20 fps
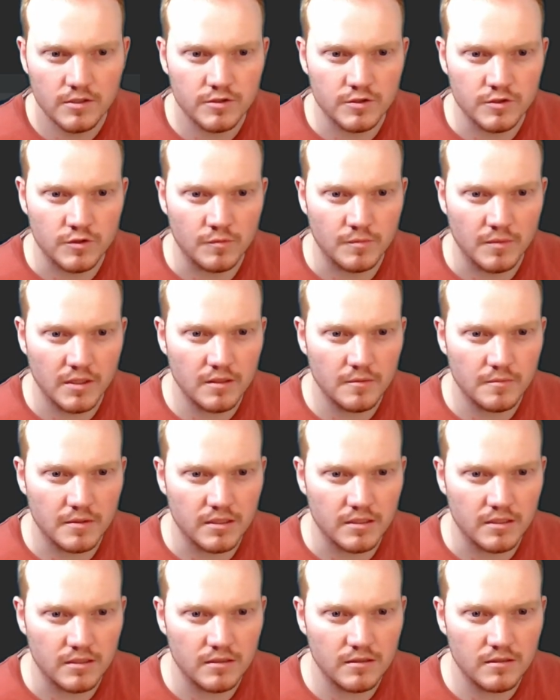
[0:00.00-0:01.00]
So
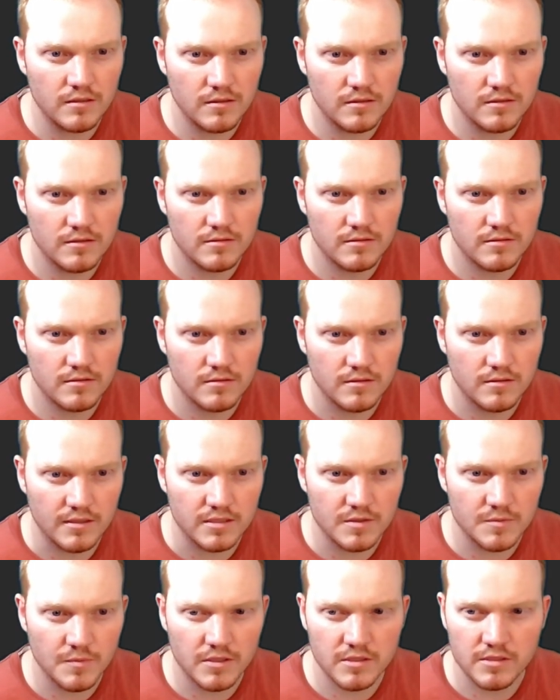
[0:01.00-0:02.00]
maybe I
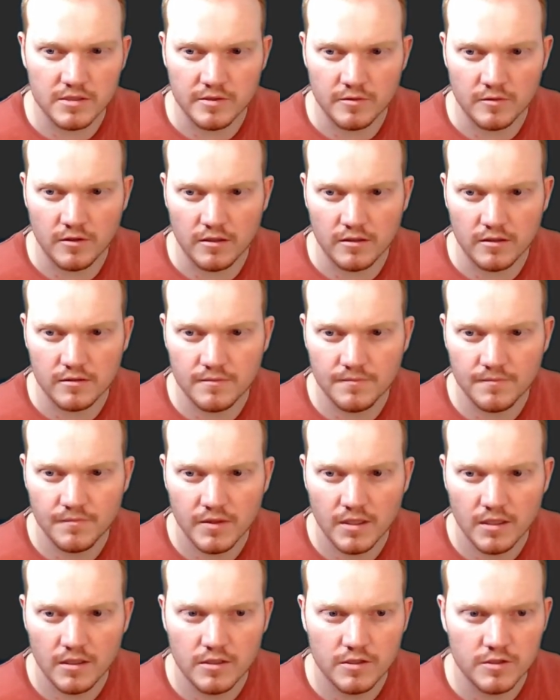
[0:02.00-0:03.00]
spelt it wrong.
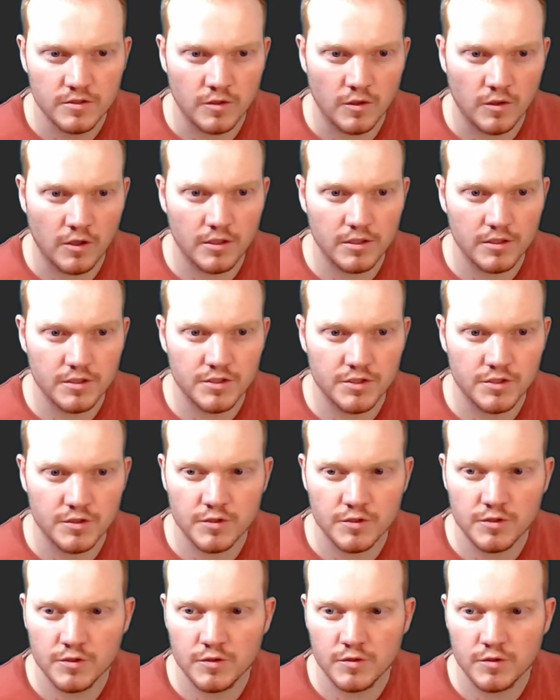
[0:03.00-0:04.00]
So R
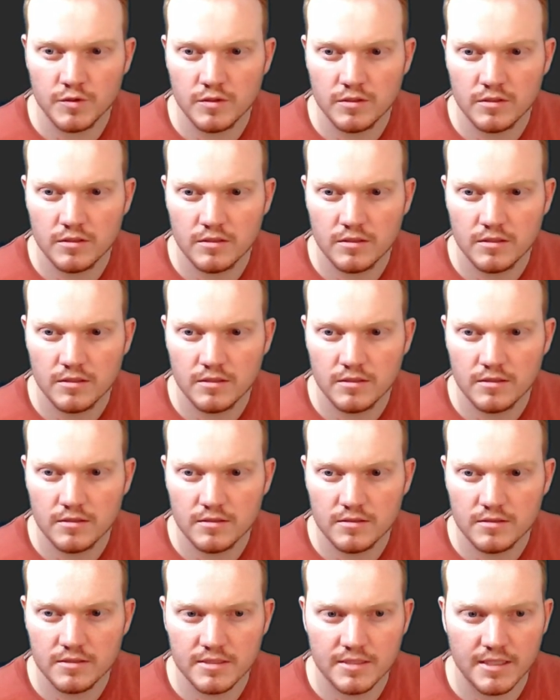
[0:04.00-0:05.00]
two
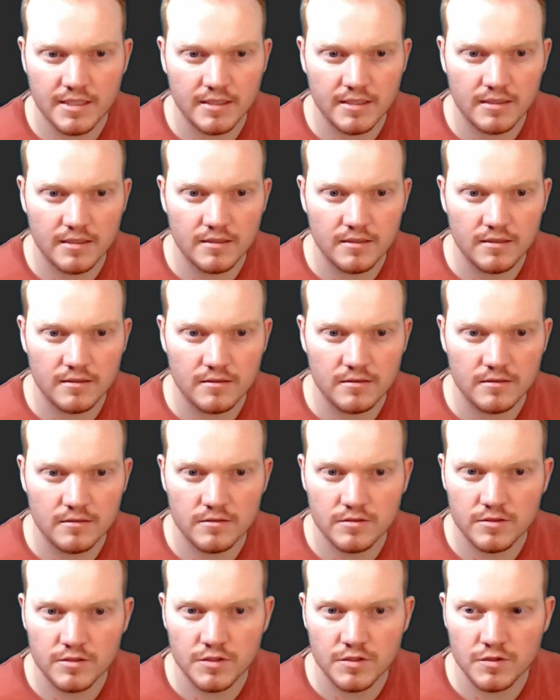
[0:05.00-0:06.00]
taking
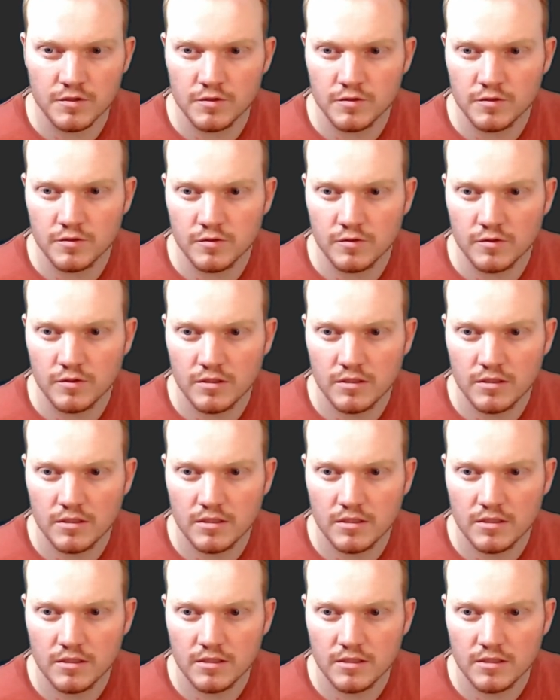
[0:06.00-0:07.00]
to
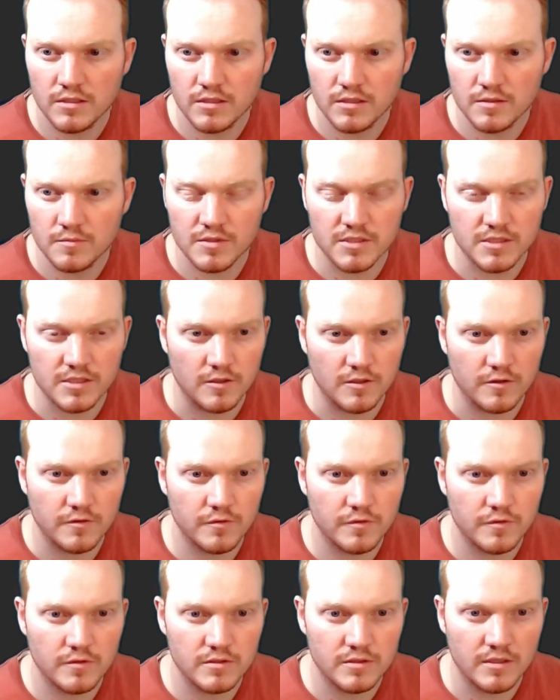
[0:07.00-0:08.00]

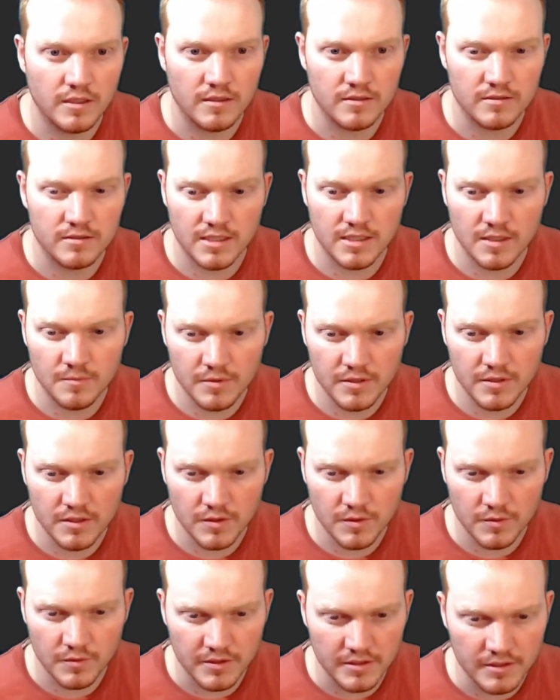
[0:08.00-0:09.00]
himself dot M P
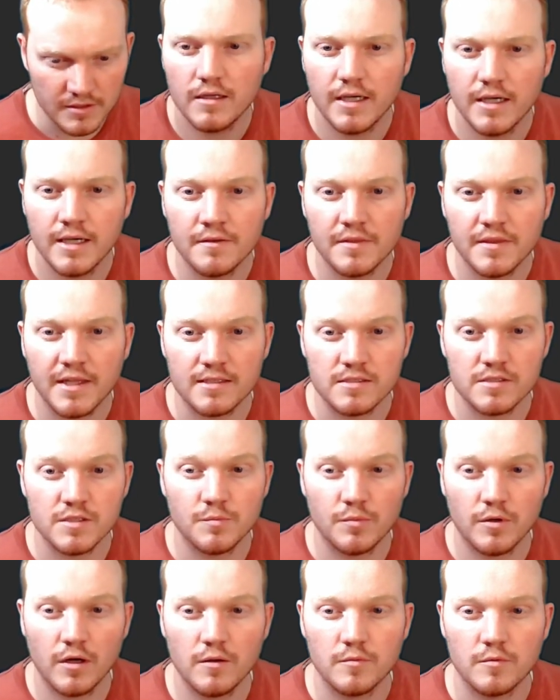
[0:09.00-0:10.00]
three, and that's the
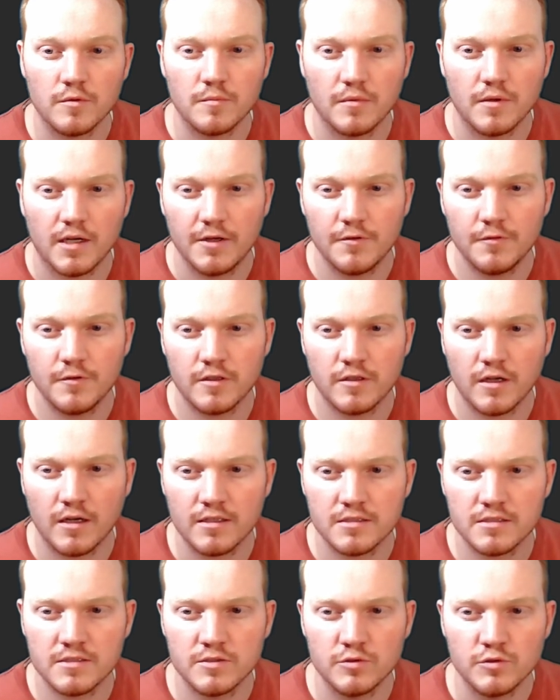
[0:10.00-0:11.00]
problem. I
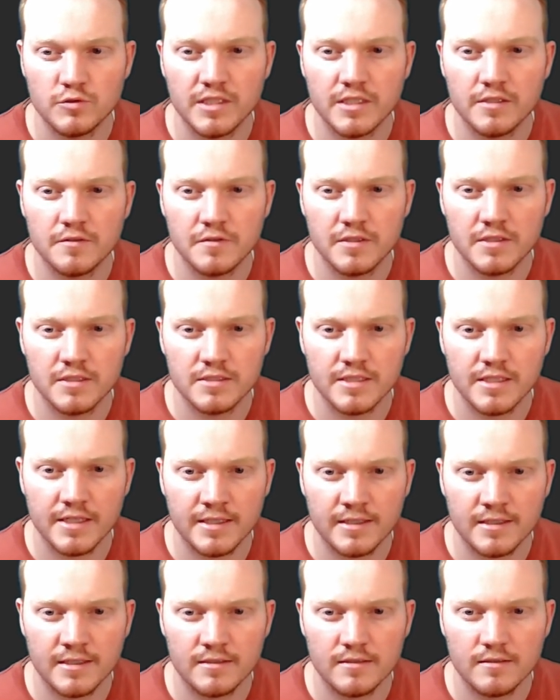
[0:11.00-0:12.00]
forgot to give it
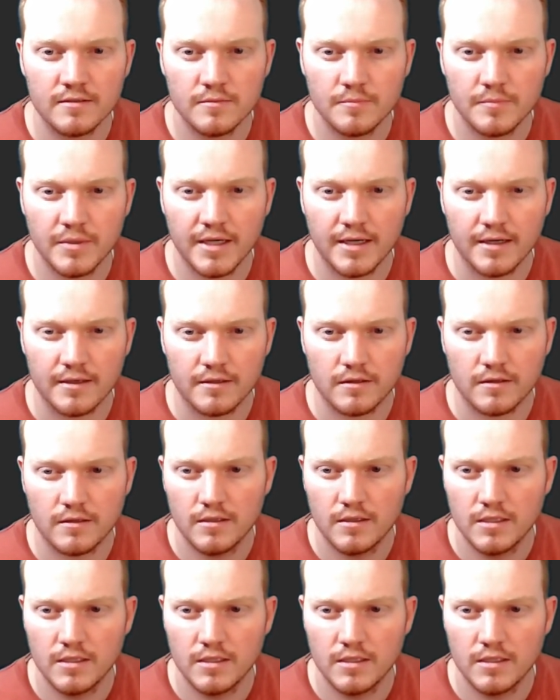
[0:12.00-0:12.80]
a path.